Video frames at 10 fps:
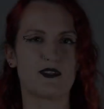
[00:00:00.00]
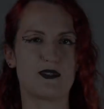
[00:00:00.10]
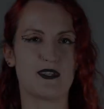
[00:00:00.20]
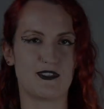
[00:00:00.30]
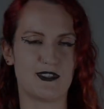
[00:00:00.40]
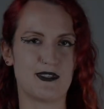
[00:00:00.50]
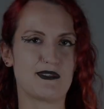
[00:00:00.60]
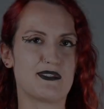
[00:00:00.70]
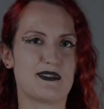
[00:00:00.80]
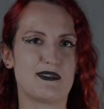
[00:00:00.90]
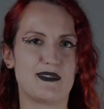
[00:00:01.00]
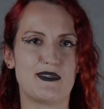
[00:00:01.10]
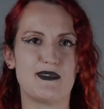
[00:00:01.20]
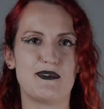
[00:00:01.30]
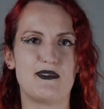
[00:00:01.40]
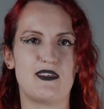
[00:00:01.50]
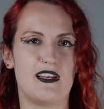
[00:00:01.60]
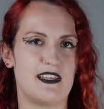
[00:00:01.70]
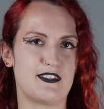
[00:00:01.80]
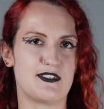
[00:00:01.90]
to introduce you to the
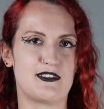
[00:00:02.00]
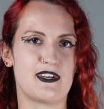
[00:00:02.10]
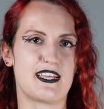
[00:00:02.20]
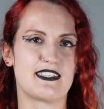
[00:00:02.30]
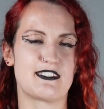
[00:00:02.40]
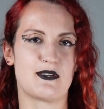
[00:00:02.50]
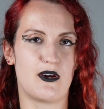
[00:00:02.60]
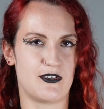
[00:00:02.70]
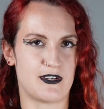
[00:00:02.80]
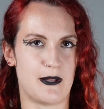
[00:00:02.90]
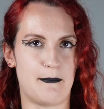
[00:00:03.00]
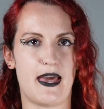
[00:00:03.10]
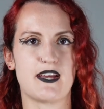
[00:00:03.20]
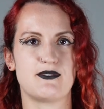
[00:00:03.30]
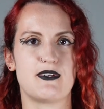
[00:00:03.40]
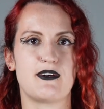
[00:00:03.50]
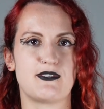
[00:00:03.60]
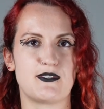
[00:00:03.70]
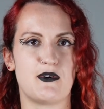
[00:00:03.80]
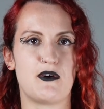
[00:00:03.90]
literary and historical
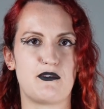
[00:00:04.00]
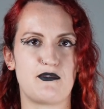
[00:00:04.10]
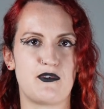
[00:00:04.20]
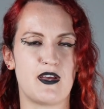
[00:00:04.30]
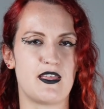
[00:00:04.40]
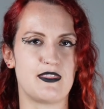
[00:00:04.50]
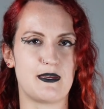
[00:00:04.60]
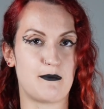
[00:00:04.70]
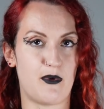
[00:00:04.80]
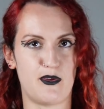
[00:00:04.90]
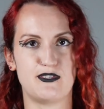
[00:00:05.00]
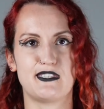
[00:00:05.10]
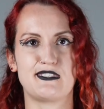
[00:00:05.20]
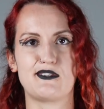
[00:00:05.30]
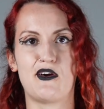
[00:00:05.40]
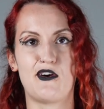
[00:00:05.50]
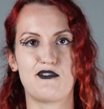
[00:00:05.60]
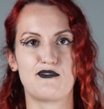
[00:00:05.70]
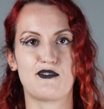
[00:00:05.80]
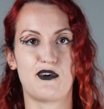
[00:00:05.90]
background of the emergence of
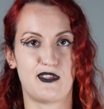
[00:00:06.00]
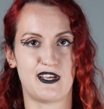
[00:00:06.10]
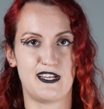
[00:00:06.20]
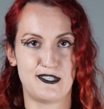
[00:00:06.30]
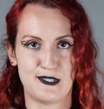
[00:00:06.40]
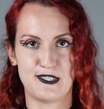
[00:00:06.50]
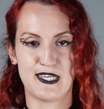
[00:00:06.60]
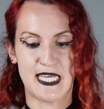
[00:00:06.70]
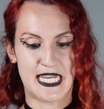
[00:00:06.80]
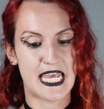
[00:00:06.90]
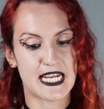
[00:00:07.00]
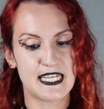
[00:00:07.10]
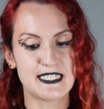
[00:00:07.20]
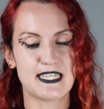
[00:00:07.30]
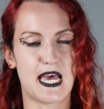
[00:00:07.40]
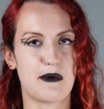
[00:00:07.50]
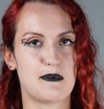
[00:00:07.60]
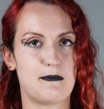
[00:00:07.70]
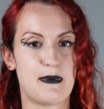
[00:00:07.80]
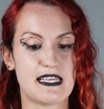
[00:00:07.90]
Gothic literature in England, I
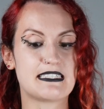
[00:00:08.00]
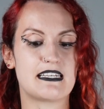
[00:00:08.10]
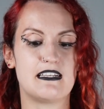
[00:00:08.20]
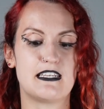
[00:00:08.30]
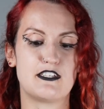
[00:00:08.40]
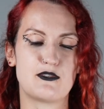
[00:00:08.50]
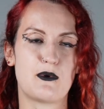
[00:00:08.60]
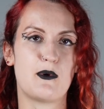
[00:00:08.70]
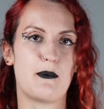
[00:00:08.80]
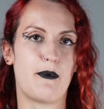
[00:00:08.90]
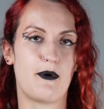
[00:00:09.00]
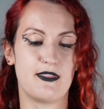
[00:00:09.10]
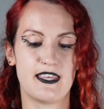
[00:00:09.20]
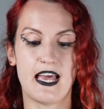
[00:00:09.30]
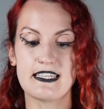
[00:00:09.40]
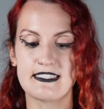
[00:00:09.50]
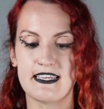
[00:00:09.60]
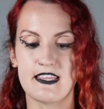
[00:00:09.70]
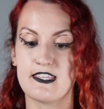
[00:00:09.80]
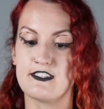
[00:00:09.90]
will basically draw upon the
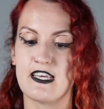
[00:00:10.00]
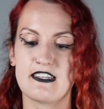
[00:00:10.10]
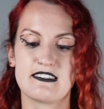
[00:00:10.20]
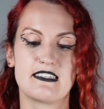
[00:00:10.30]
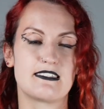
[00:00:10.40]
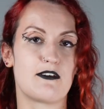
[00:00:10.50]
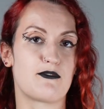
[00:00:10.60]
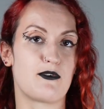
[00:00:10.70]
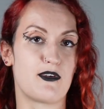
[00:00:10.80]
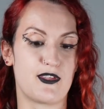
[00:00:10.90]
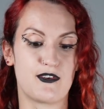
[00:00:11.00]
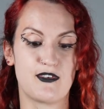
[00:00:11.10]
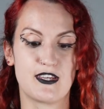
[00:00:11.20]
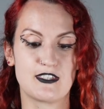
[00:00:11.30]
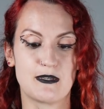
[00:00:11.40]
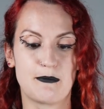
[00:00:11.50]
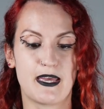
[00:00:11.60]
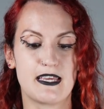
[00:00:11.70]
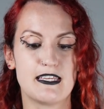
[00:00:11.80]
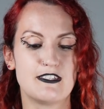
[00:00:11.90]
essay The Genesis of Gothic Fiction
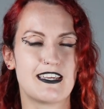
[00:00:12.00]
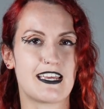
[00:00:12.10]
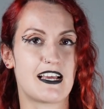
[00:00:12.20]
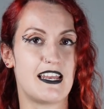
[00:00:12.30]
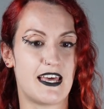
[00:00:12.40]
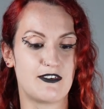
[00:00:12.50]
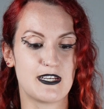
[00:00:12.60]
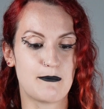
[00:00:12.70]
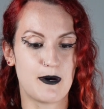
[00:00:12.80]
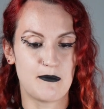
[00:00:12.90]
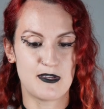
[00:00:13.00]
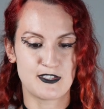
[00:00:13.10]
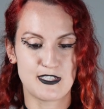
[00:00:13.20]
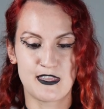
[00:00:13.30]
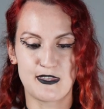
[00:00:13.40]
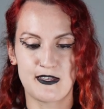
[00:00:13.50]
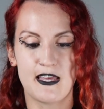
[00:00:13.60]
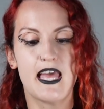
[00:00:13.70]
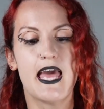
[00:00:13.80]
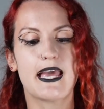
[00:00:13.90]
by E.J. Clery, published in the
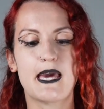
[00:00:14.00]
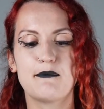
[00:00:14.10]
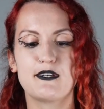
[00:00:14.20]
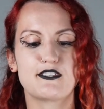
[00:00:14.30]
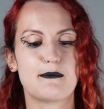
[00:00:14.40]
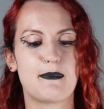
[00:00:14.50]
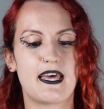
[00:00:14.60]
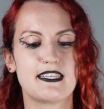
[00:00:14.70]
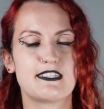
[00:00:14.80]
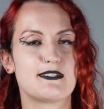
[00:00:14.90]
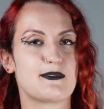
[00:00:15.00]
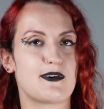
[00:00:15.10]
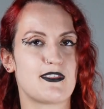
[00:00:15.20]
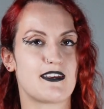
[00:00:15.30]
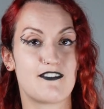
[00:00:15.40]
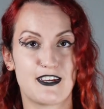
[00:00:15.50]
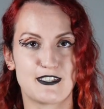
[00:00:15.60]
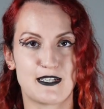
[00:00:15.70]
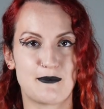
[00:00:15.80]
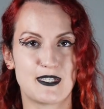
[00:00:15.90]
Cambridge Companion to Gothic
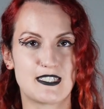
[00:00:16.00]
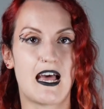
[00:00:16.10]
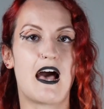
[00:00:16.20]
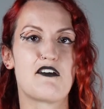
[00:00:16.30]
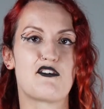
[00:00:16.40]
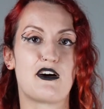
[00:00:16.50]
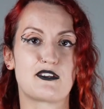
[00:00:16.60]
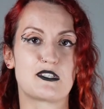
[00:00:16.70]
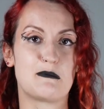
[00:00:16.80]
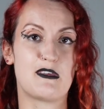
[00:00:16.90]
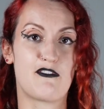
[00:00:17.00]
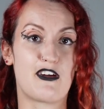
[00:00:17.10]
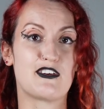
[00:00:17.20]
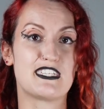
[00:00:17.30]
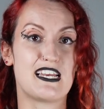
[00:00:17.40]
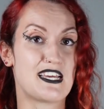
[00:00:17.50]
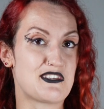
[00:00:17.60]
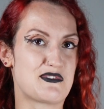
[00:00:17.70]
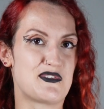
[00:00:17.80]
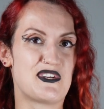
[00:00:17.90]
Fiction, which I found to be very
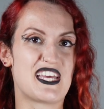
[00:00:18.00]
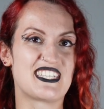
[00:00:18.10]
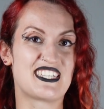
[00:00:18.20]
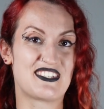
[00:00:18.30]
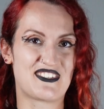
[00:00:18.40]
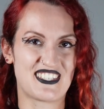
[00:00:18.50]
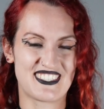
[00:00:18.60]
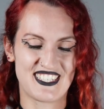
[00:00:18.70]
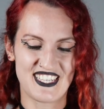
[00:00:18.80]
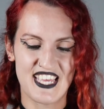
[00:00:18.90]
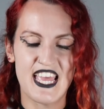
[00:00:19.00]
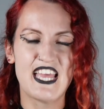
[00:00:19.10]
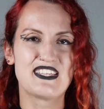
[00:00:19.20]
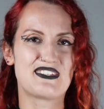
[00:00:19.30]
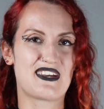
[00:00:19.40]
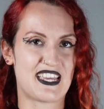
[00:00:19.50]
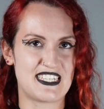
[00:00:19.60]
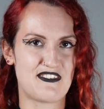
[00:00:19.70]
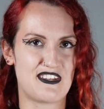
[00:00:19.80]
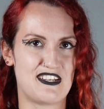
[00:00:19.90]
delightful and interesting. So I can
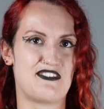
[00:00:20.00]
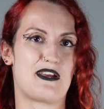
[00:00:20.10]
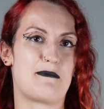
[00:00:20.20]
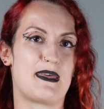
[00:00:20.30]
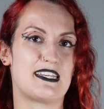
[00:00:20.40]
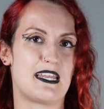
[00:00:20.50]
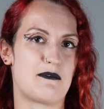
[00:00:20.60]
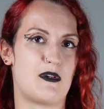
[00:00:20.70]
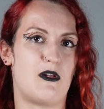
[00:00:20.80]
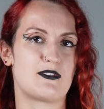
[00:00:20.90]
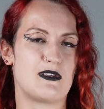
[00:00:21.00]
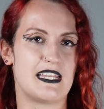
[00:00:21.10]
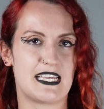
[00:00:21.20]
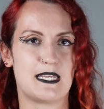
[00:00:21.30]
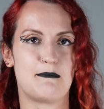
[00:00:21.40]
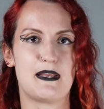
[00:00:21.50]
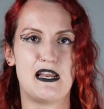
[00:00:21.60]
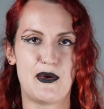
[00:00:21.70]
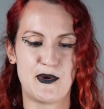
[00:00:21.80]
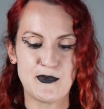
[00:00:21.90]
definitely recommend it, and I will also link it
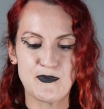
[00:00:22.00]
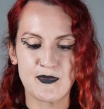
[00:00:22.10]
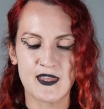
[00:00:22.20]
below.